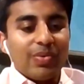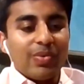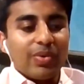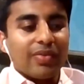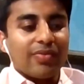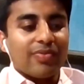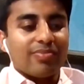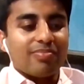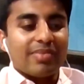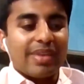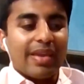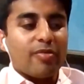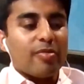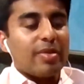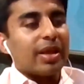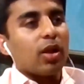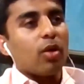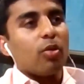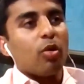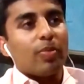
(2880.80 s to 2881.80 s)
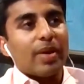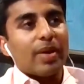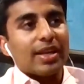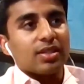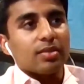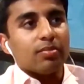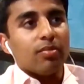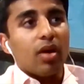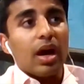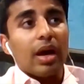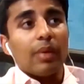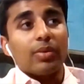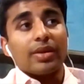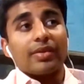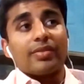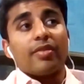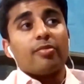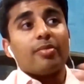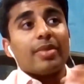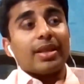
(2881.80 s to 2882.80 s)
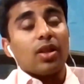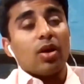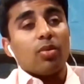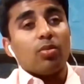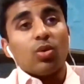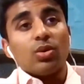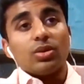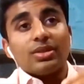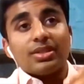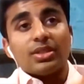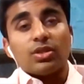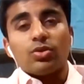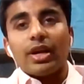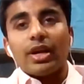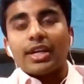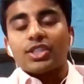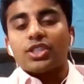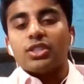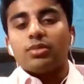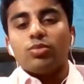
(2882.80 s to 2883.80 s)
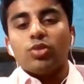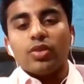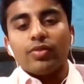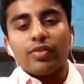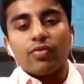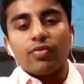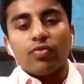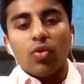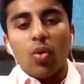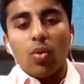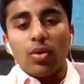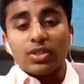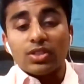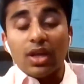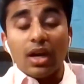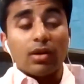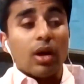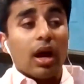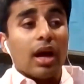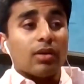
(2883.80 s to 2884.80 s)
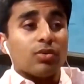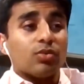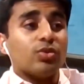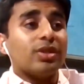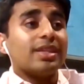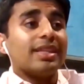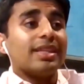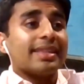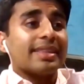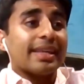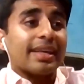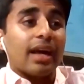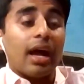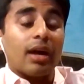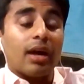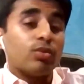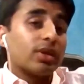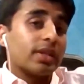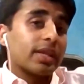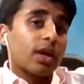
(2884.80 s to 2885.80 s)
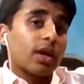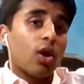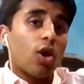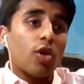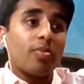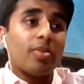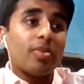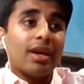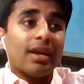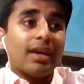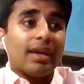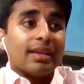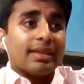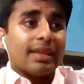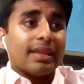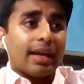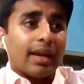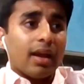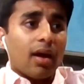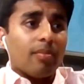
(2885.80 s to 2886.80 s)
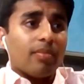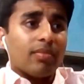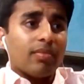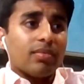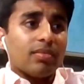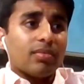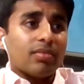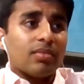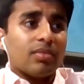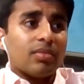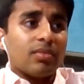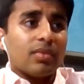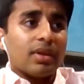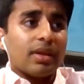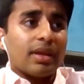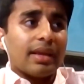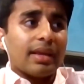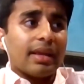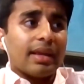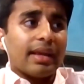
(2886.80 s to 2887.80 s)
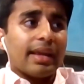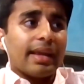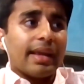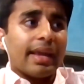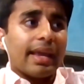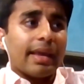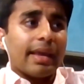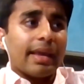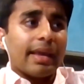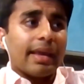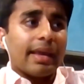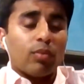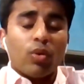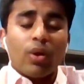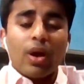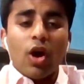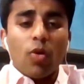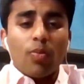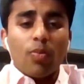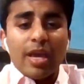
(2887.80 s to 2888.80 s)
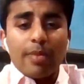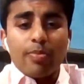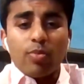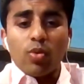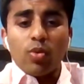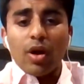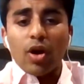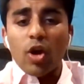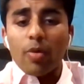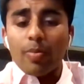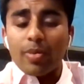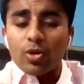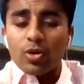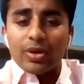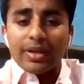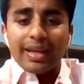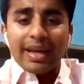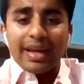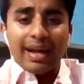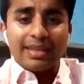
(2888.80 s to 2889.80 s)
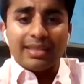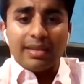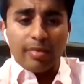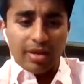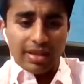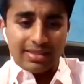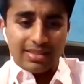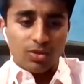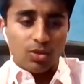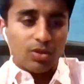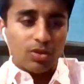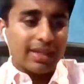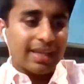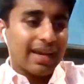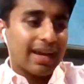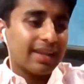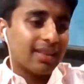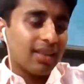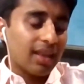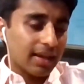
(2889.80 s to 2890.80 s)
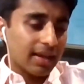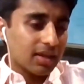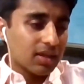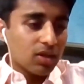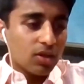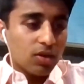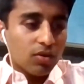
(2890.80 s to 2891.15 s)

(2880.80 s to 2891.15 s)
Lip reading: would have given me a lot more peace of mind, would have given me a lot more direction moving forward. So I really hope that it will help people. I hope it already has. I mean, it's already had like